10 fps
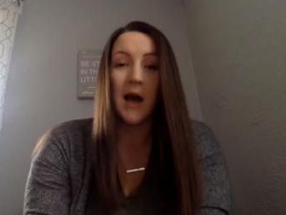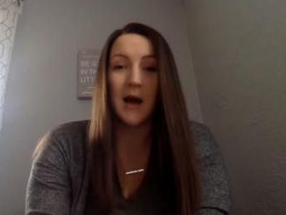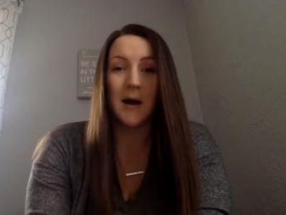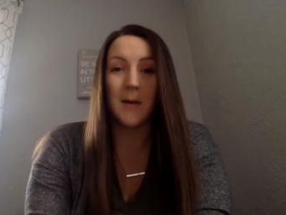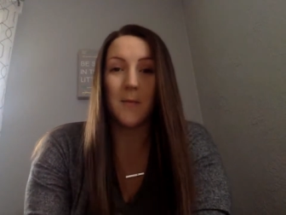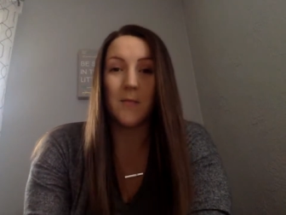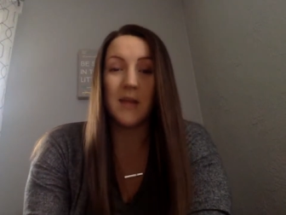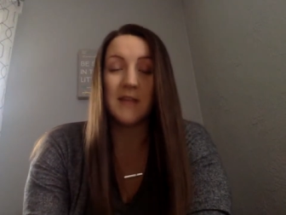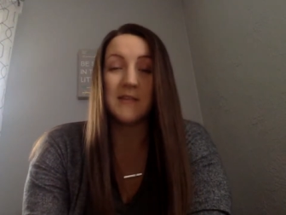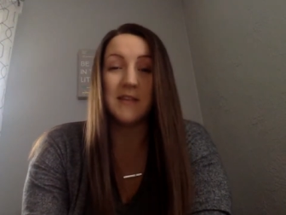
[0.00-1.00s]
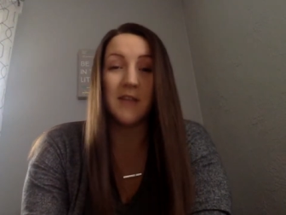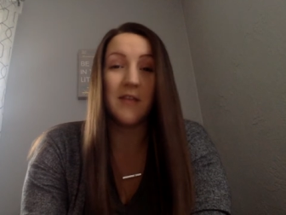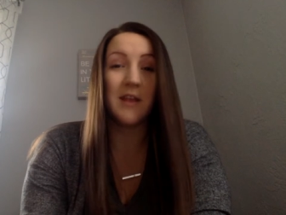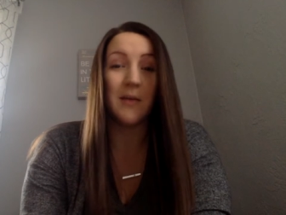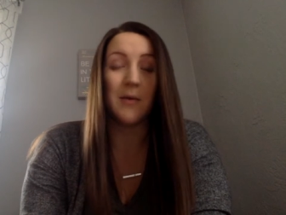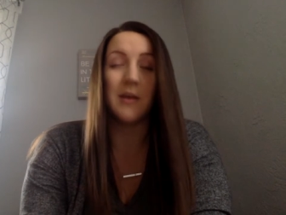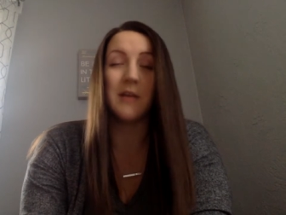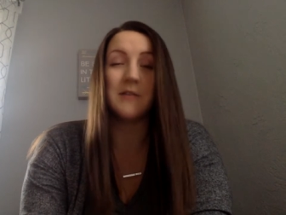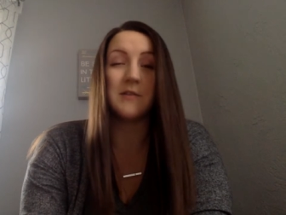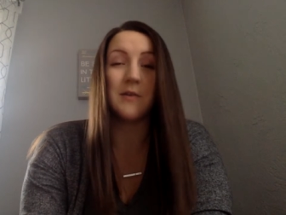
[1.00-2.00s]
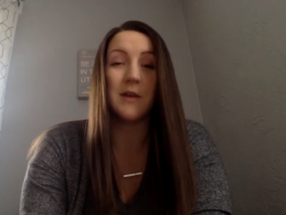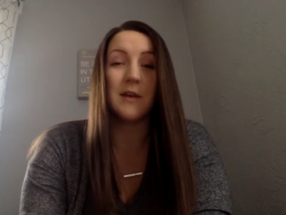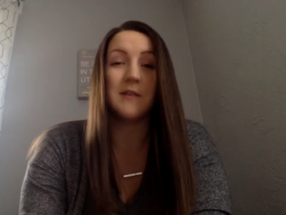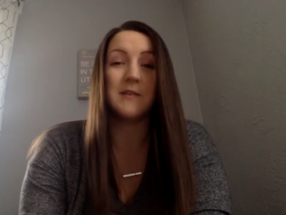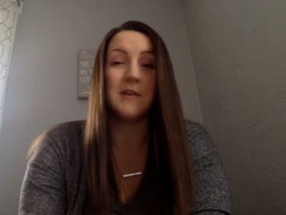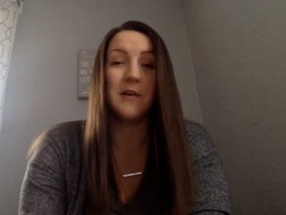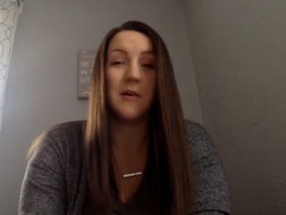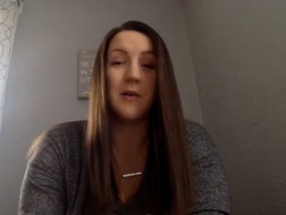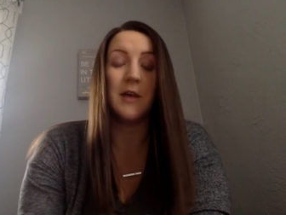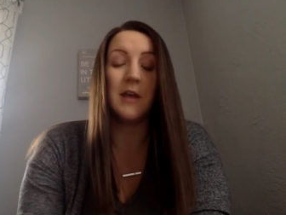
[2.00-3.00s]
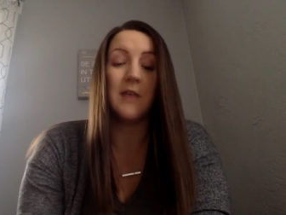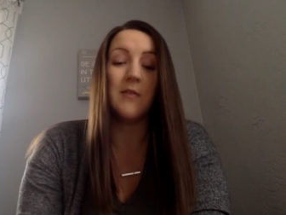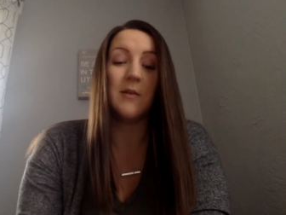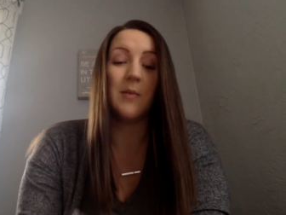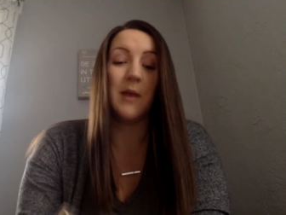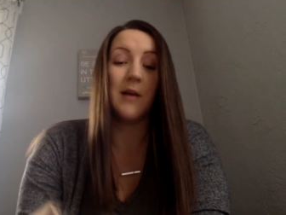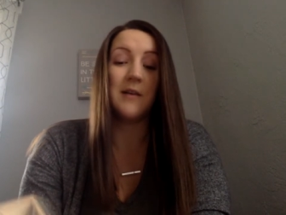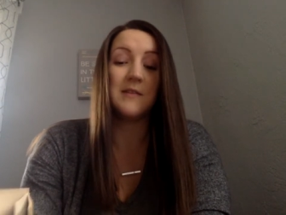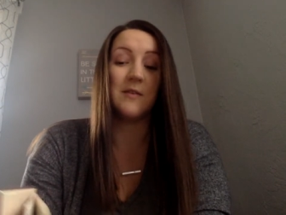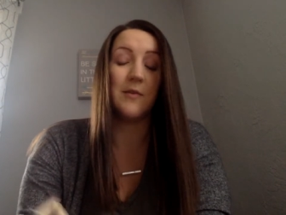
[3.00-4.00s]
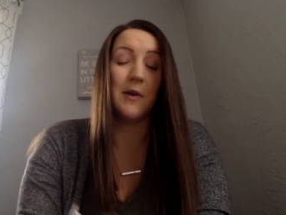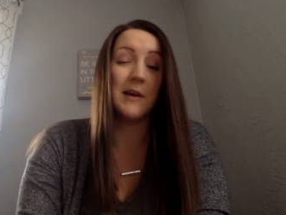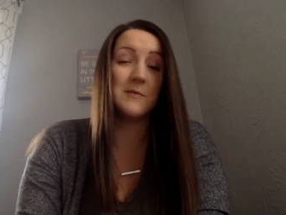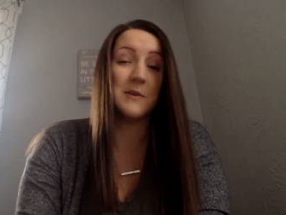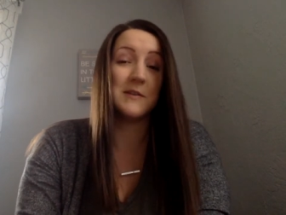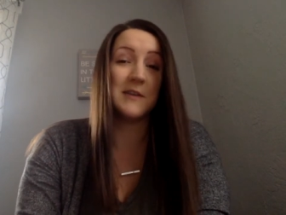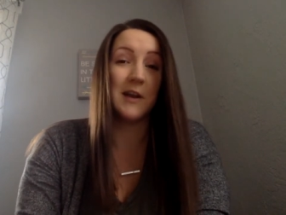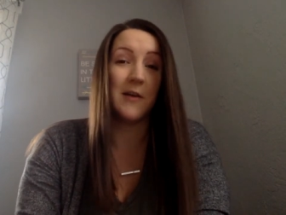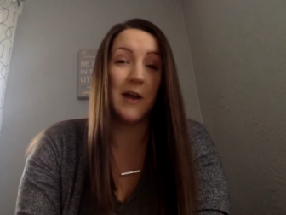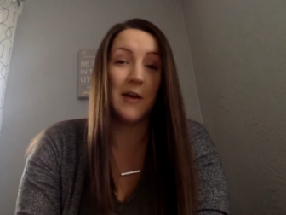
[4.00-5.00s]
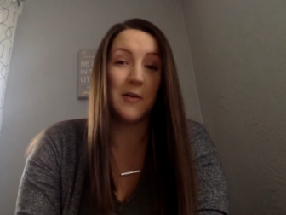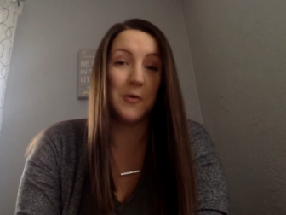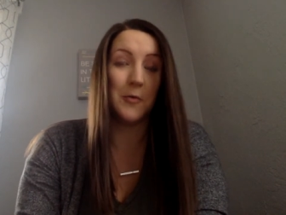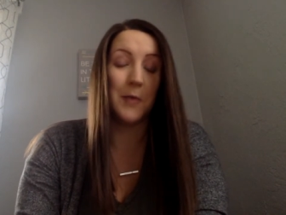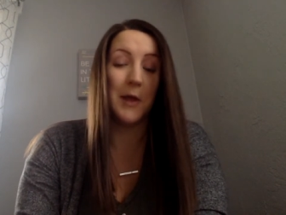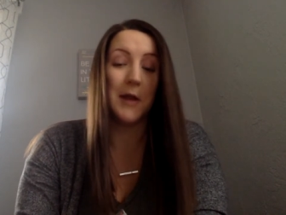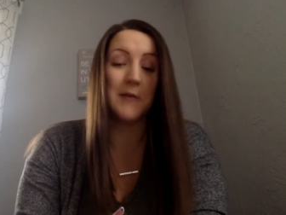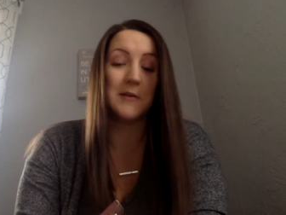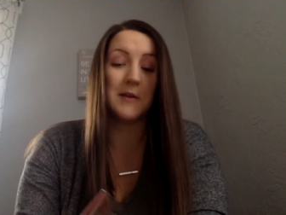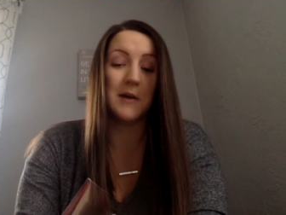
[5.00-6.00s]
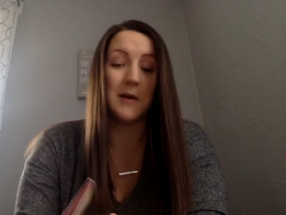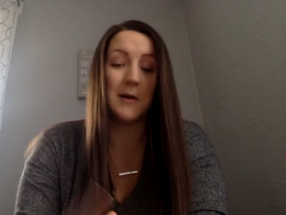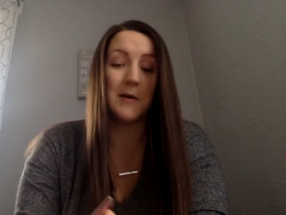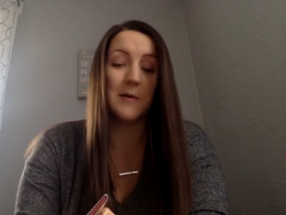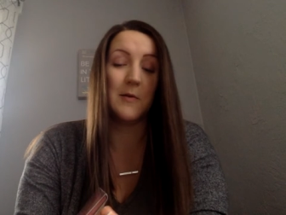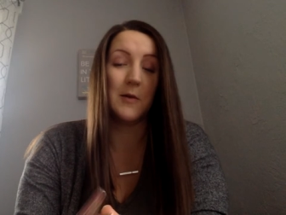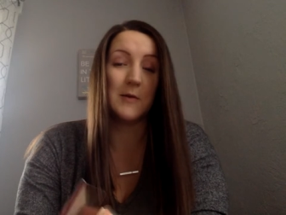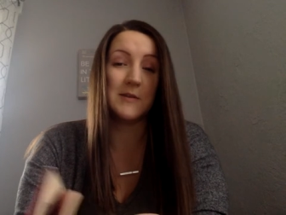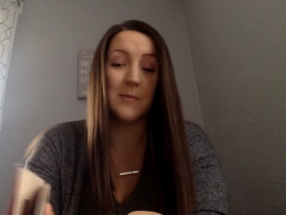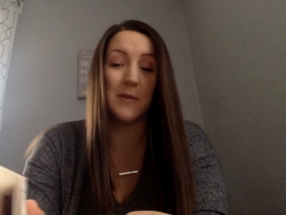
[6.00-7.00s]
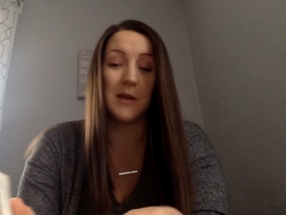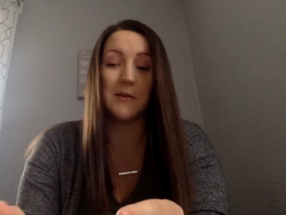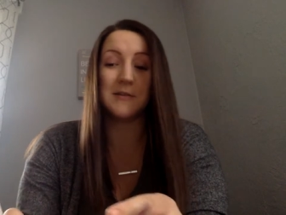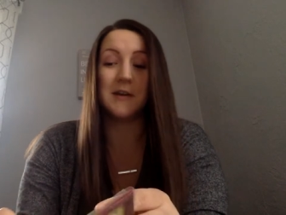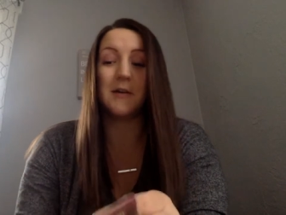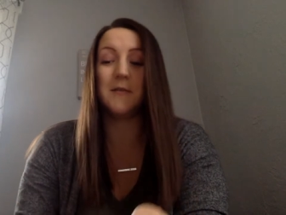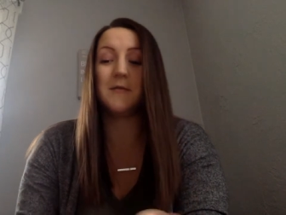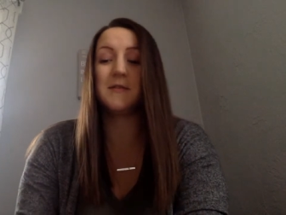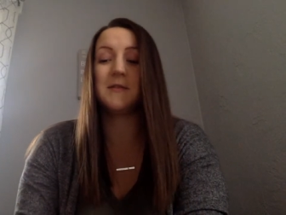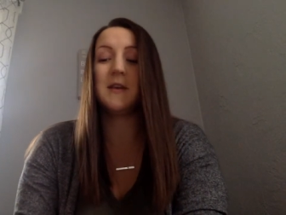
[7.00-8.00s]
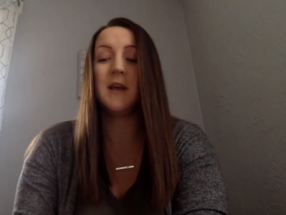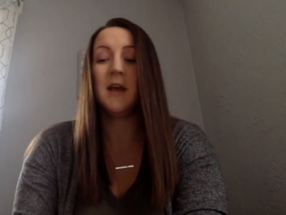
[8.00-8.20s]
Um, it's definitely a really good story. So even the parents, if you guys want to stick around, you might uh, learn something yourselves.